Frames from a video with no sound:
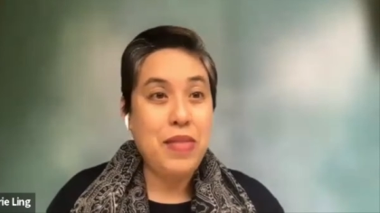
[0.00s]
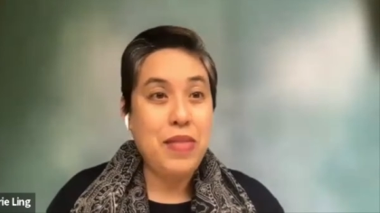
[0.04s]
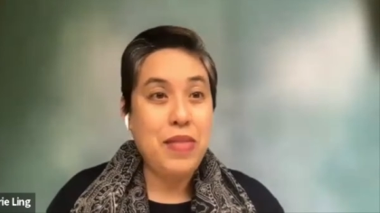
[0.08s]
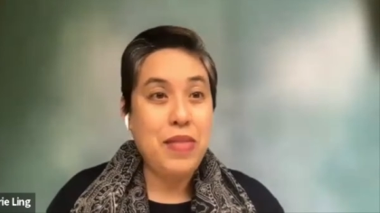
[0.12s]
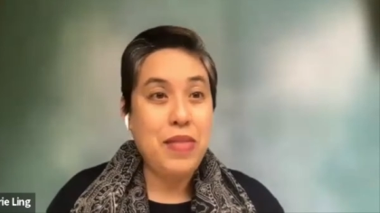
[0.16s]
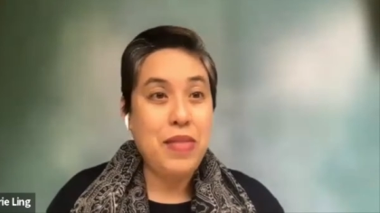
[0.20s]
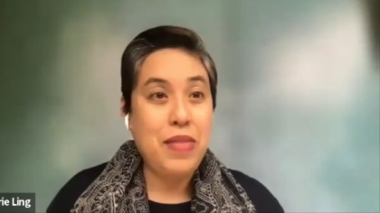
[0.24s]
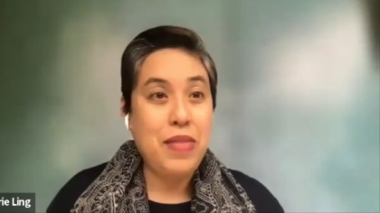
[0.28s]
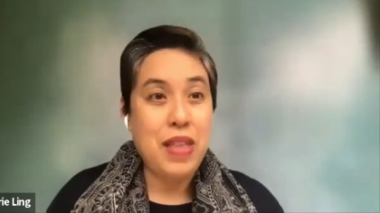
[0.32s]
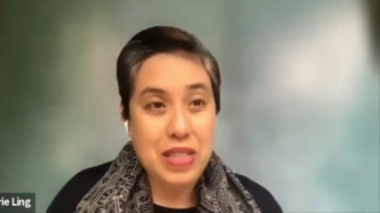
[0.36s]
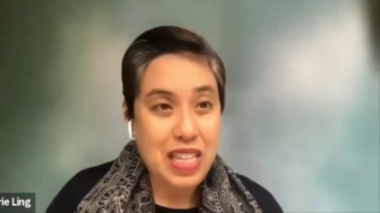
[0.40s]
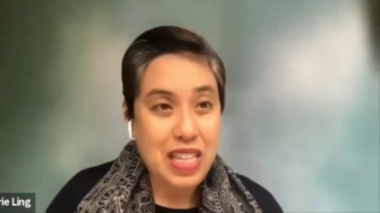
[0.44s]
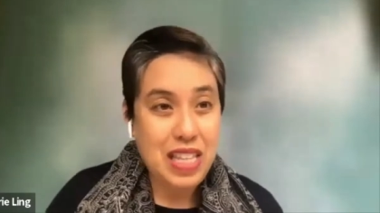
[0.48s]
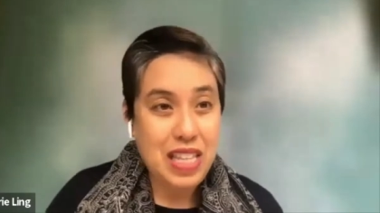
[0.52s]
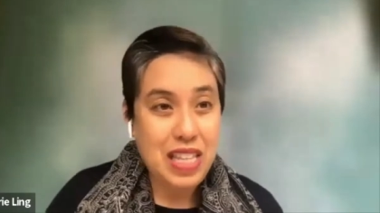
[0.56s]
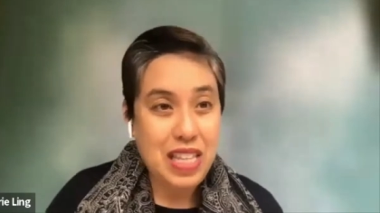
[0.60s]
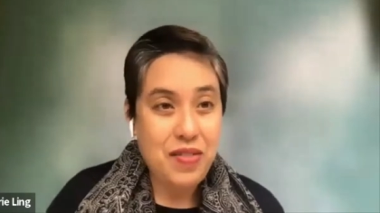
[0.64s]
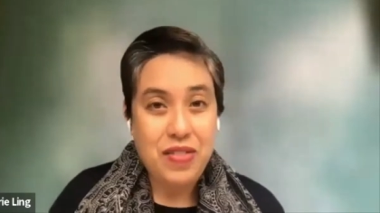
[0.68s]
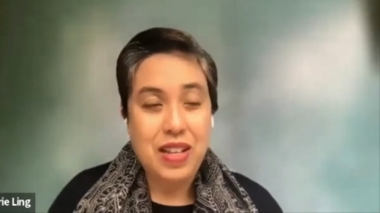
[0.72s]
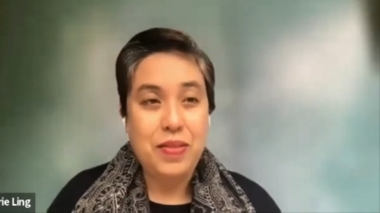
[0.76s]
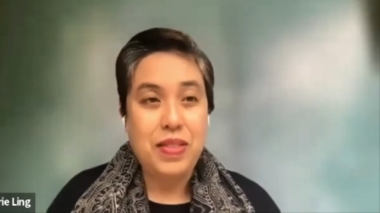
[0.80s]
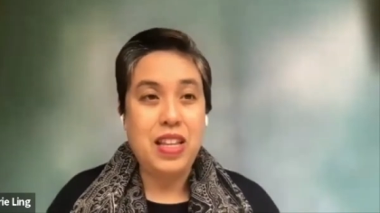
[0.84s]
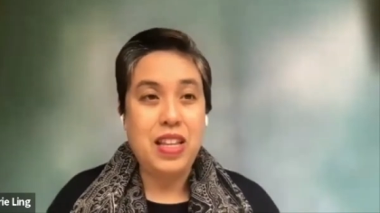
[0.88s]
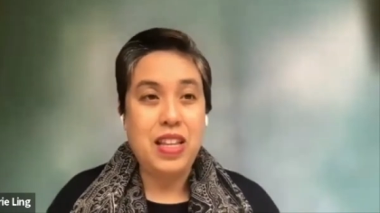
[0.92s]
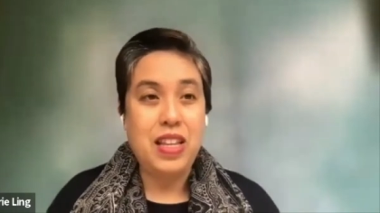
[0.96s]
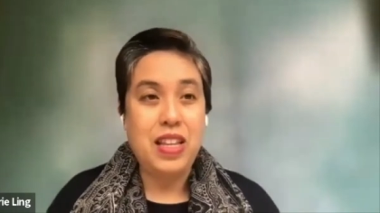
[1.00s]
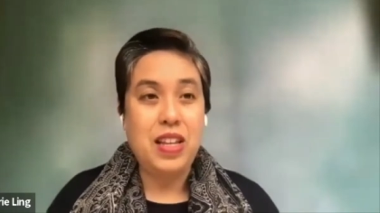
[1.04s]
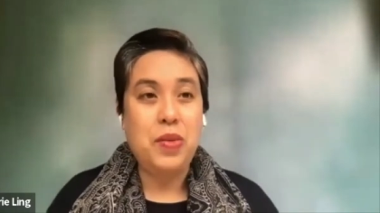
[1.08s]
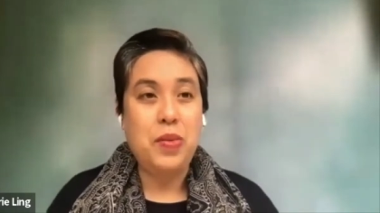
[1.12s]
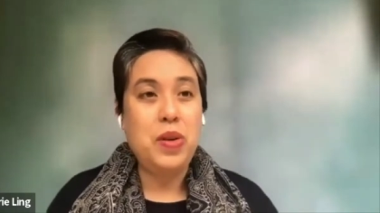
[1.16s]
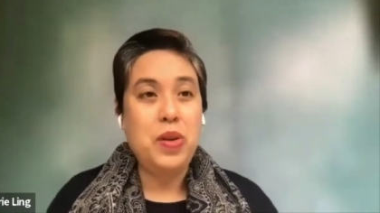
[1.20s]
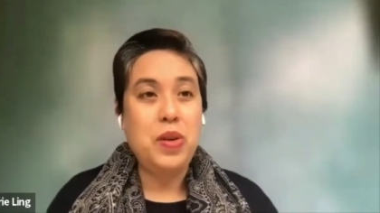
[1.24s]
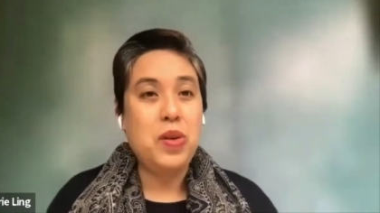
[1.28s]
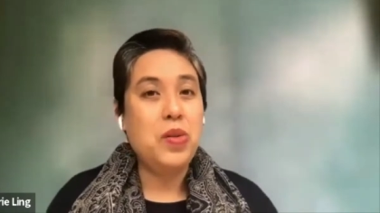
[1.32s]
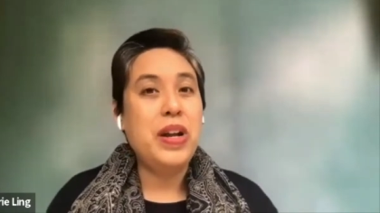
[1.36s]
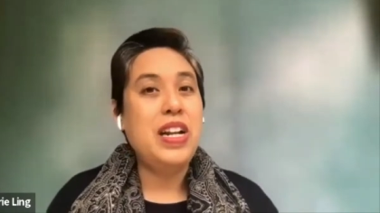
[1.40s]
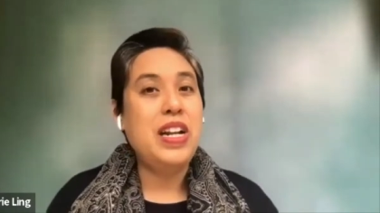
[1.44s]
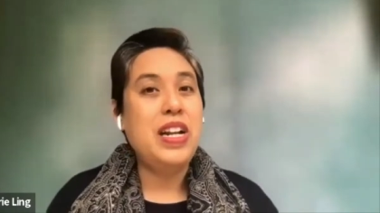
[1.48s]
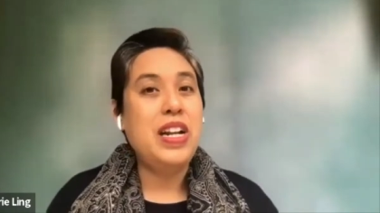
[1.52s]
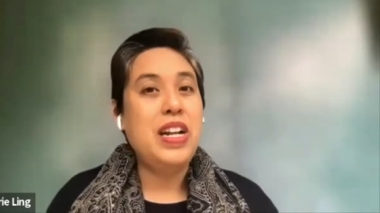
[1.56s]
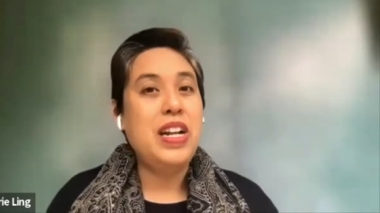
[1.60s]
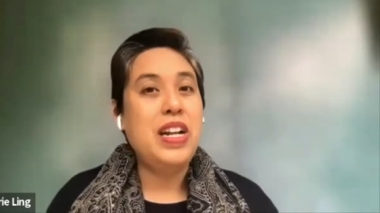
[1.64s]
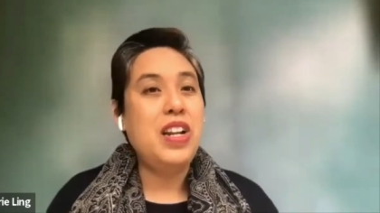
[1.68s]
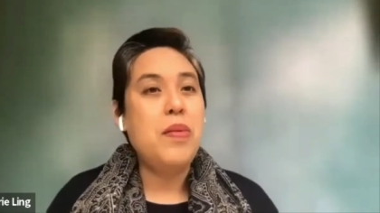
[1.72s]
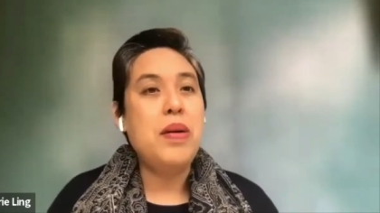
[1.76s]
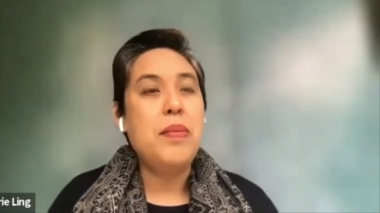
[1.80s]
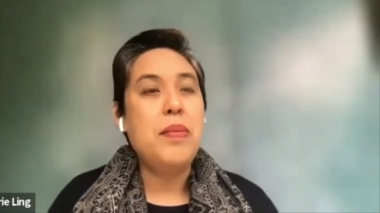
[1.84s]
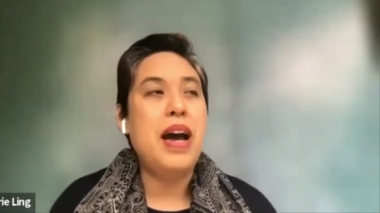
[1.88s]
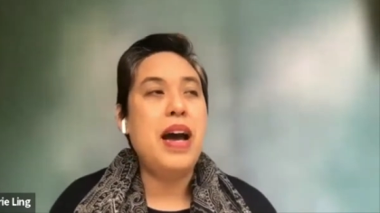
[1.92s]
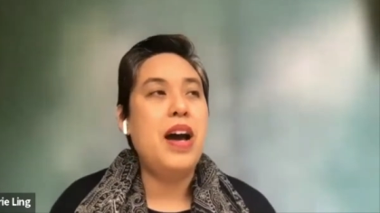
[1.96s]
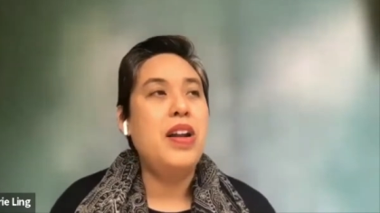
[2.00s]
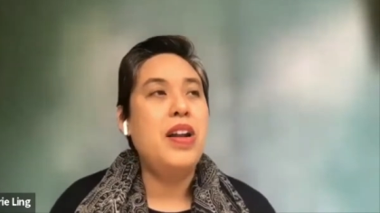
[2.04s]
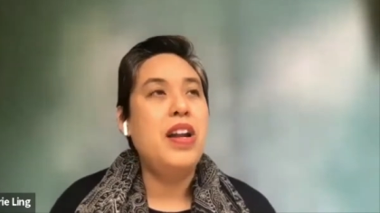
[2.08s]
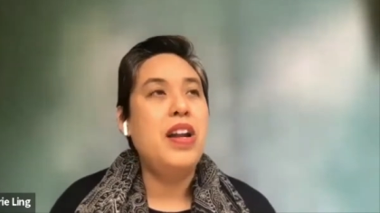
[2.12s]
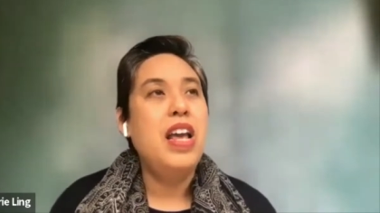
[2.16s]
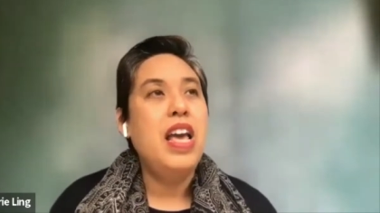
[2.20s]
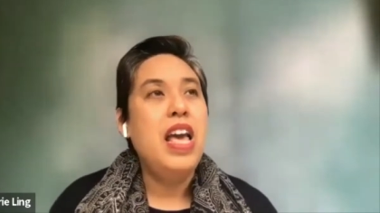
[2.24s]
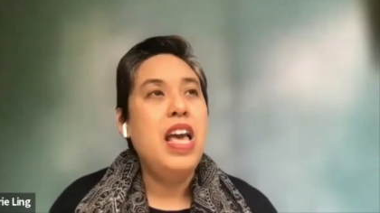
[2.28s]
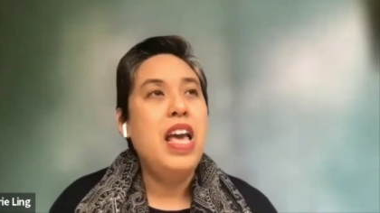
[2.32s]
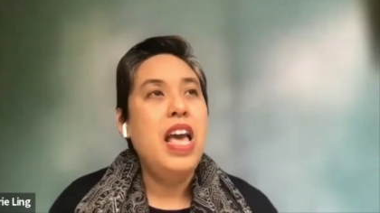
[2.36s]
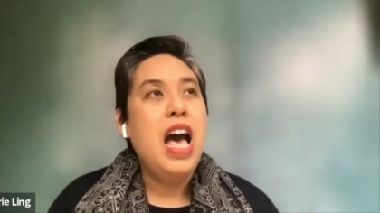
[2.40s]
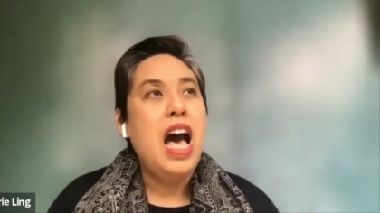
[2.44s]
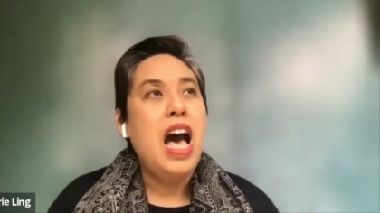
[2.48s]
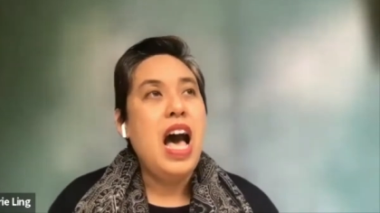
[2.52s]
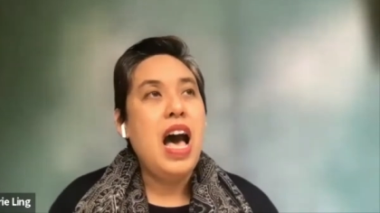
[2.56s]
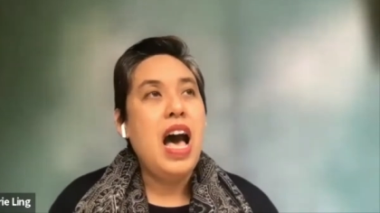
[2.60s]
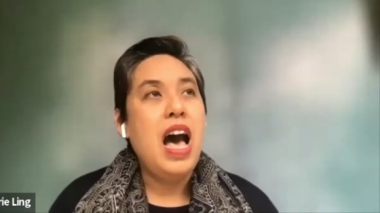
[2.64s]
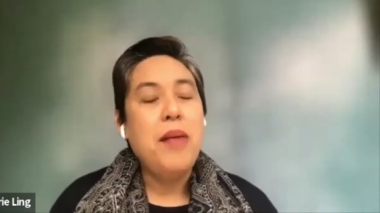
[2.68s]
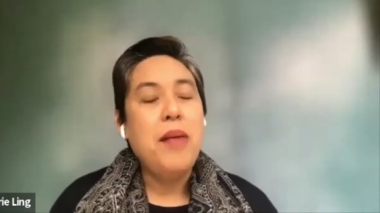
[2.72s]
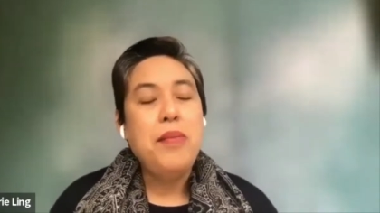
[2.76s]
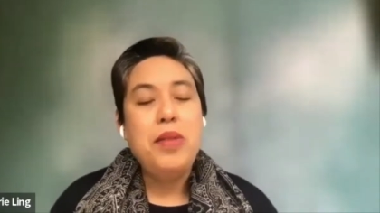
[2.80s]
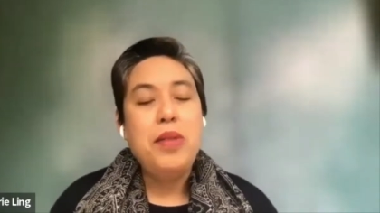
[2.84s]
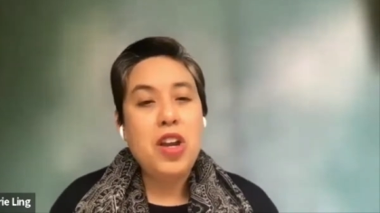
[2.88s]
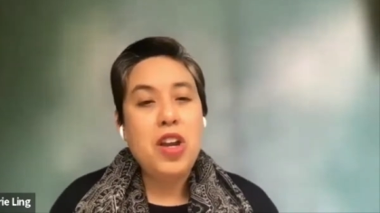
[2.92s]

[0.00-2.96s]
a name that was given for something we already know about.